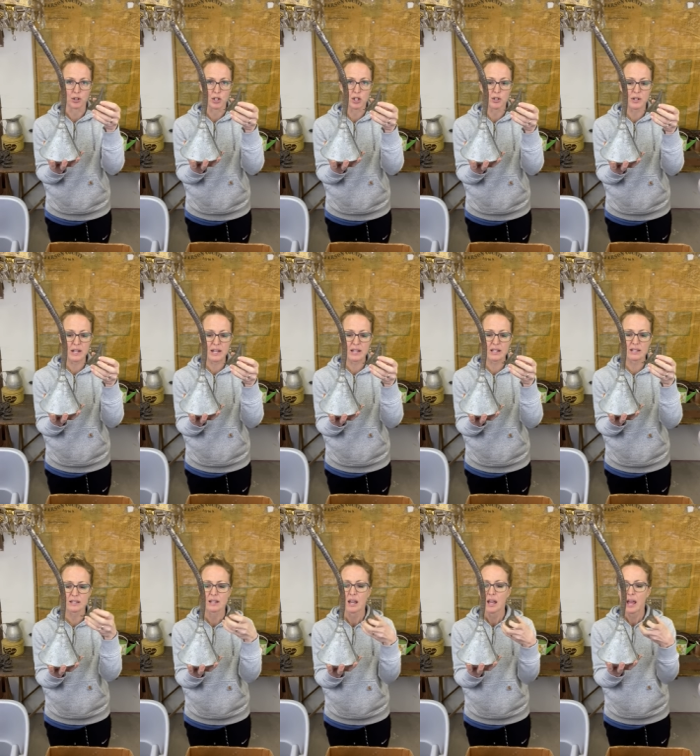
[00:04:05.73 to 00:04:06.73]

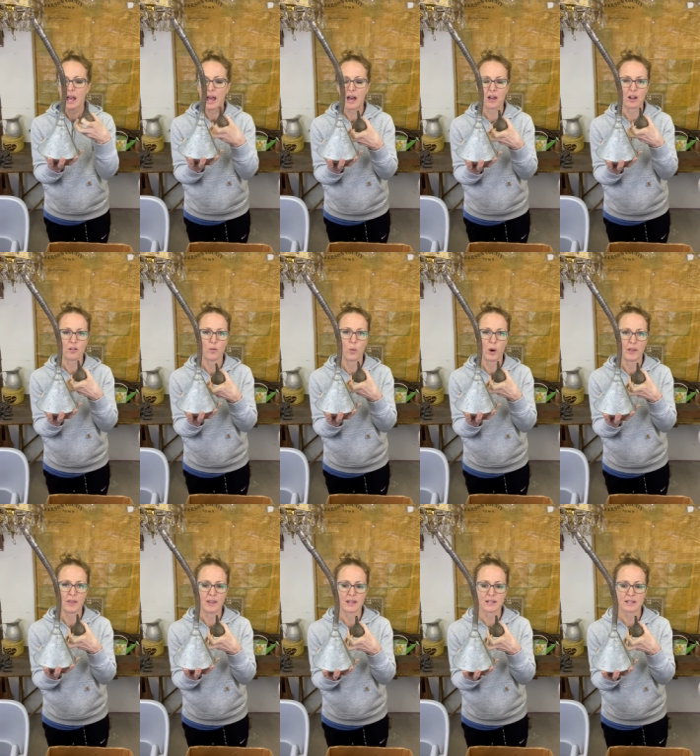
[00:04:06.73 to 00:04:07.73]
trees out of one
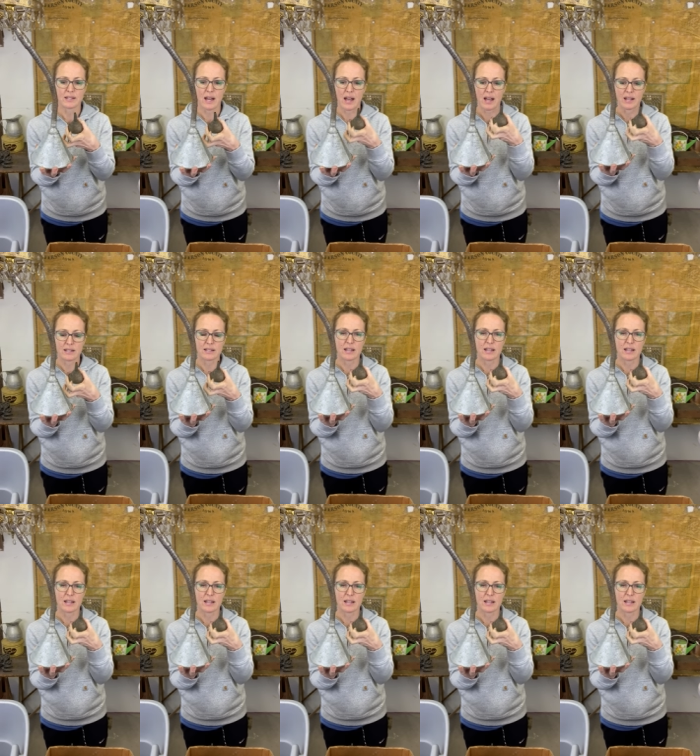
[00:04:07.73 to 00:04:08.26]
this size.